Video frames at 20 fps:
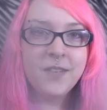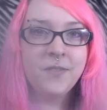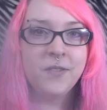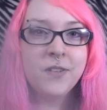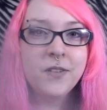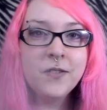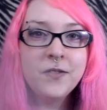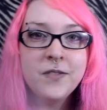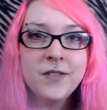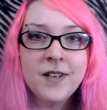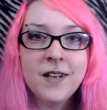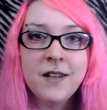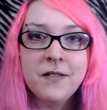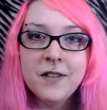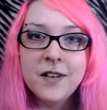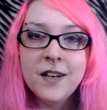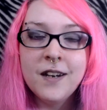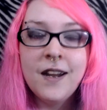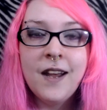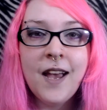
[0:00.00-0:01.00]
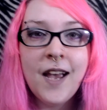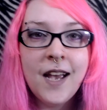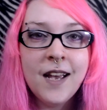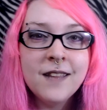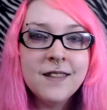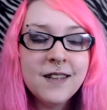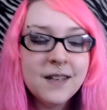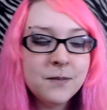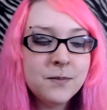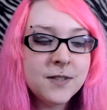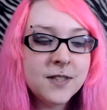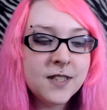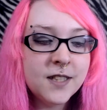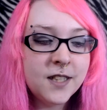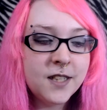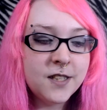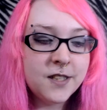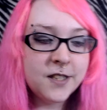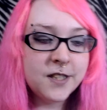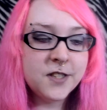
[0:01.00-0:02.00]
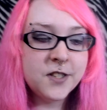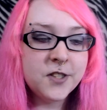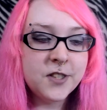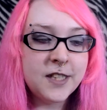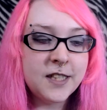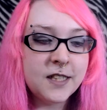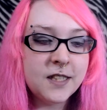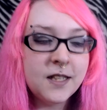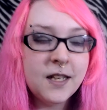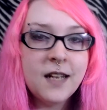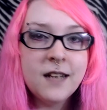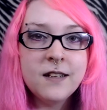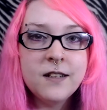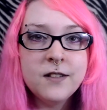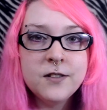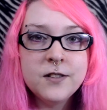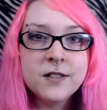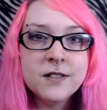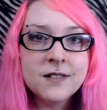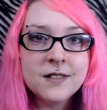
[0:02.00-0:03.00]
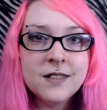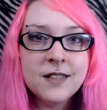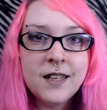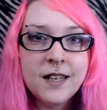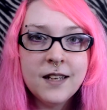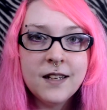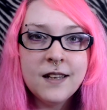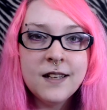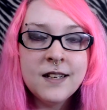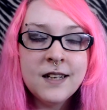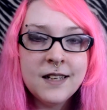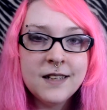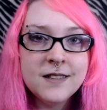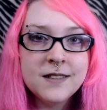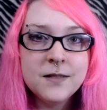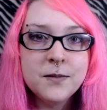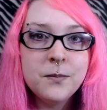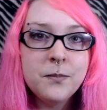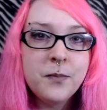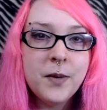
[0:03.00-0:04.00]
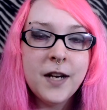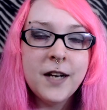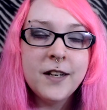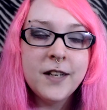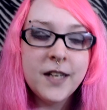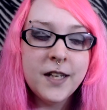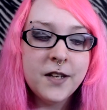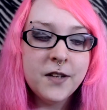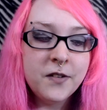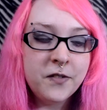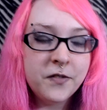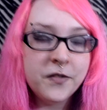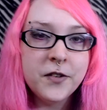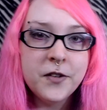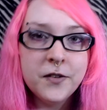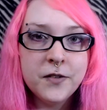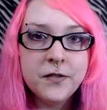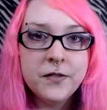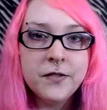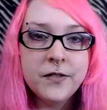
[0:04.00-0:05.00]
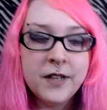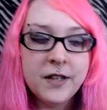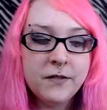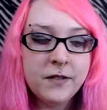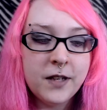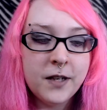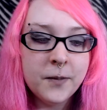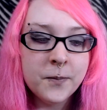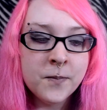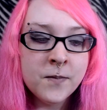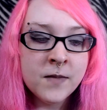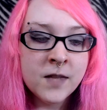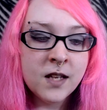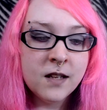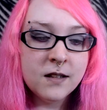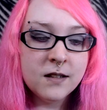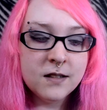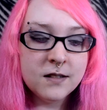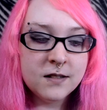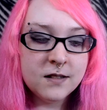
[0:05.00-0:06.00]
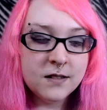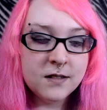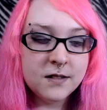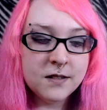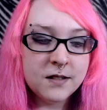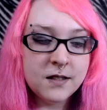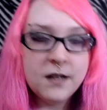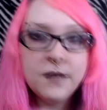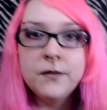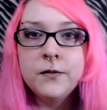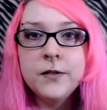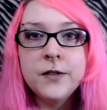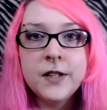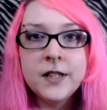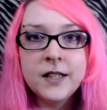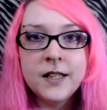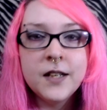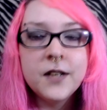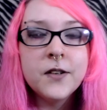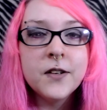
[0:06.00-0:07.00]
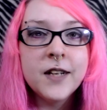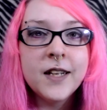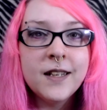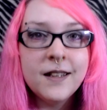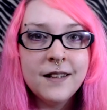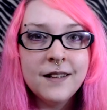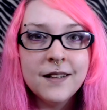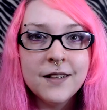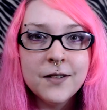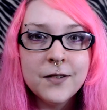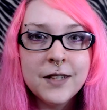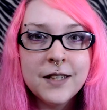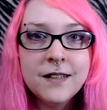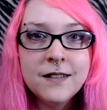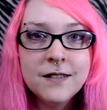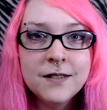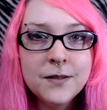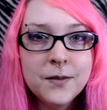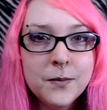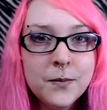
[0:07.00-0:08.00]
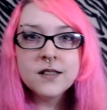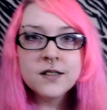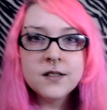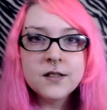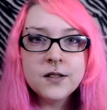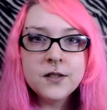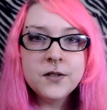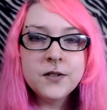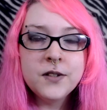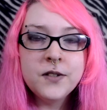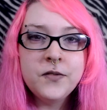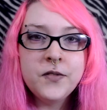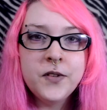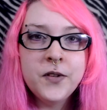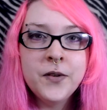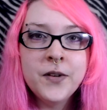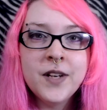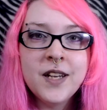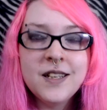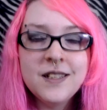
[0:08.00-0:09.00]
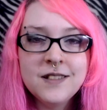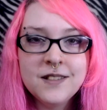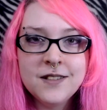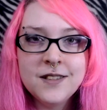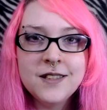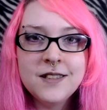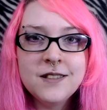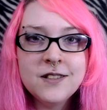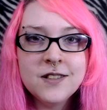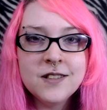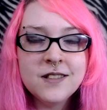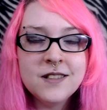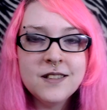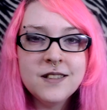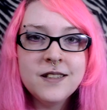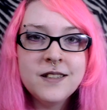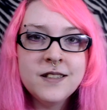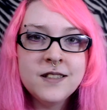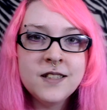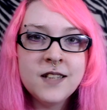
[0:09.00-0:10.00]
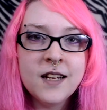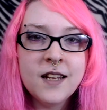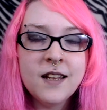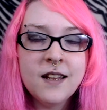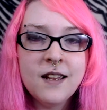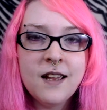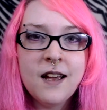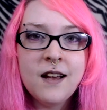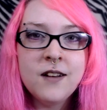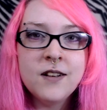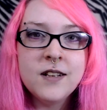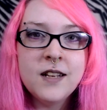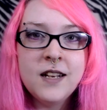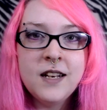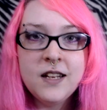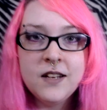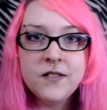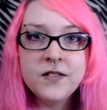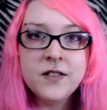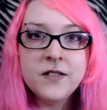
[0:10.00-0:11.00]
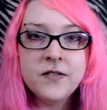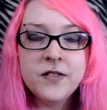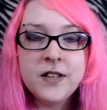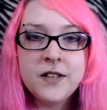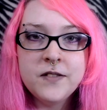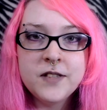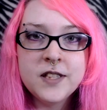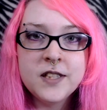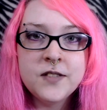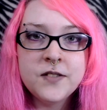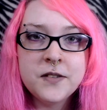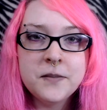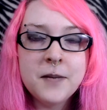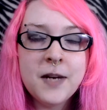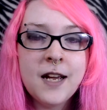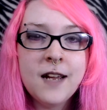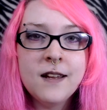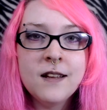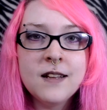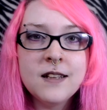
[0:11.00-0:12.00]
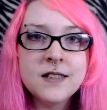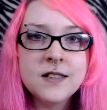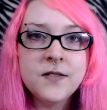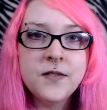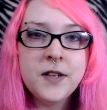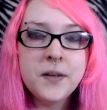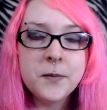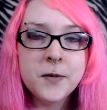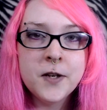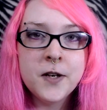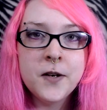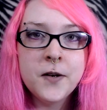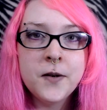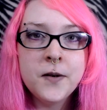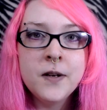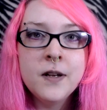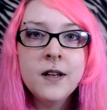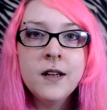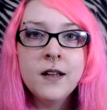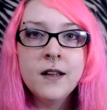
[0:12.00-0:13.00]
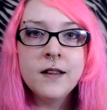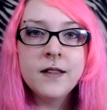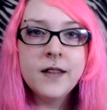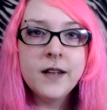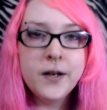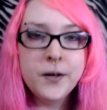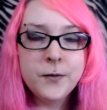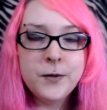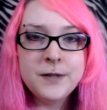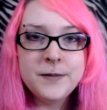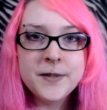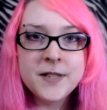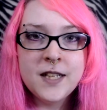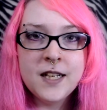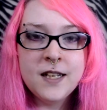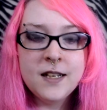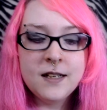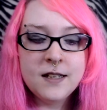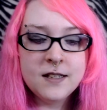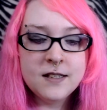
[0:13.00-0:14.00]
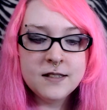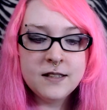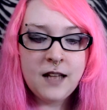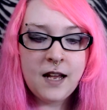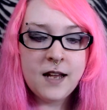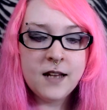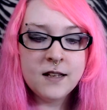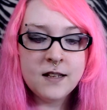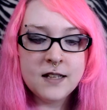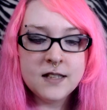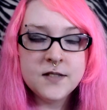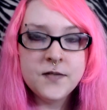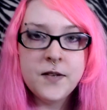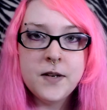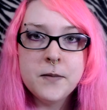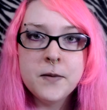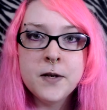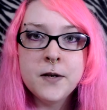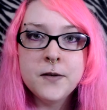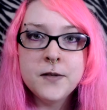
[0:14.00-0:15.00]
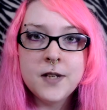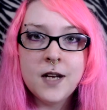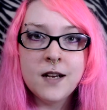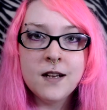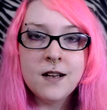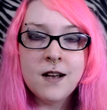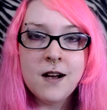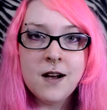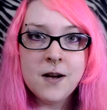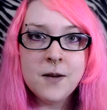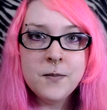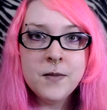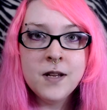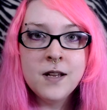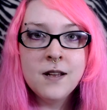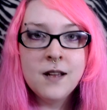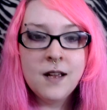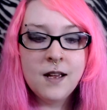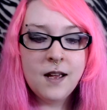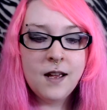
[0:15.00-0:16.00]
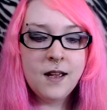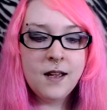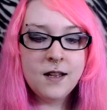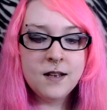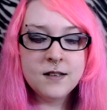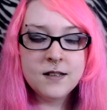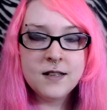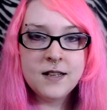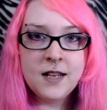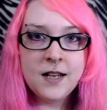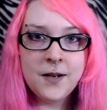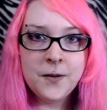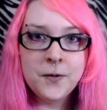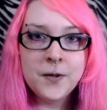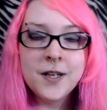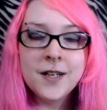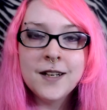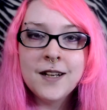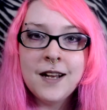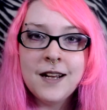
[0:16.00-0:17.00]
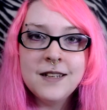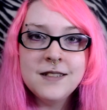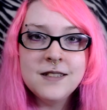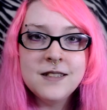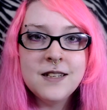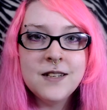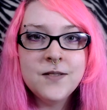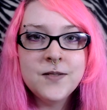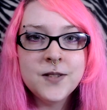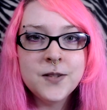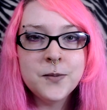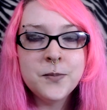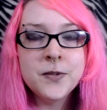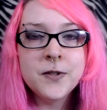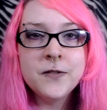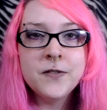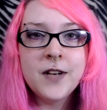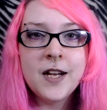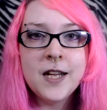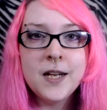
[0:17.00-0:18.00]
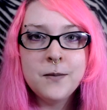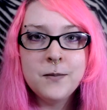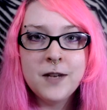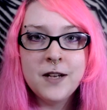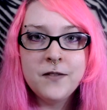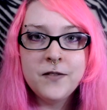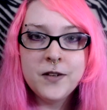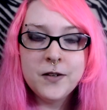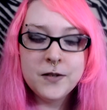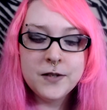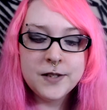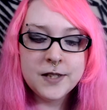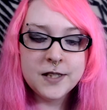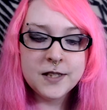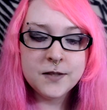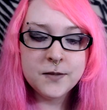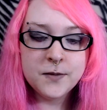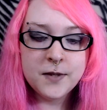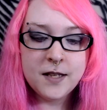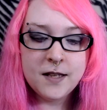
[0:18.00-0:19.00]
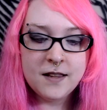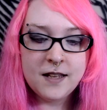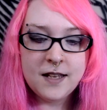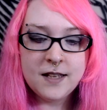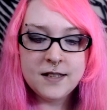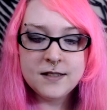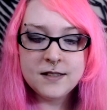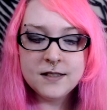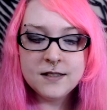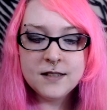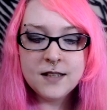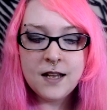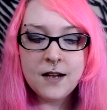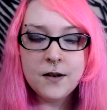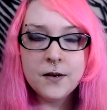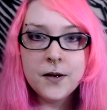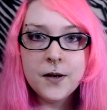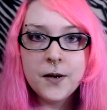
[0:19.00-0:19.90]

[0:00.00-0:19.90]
if you've never had that particular drink and you just like a nice berry fruit flavor, this is a really great e-liquid. So if you guys are interested in checking out any of the flavors from High Class Vape Co., their website is highclassvapeco.com, and they were kind enough to provide my viewers with a discount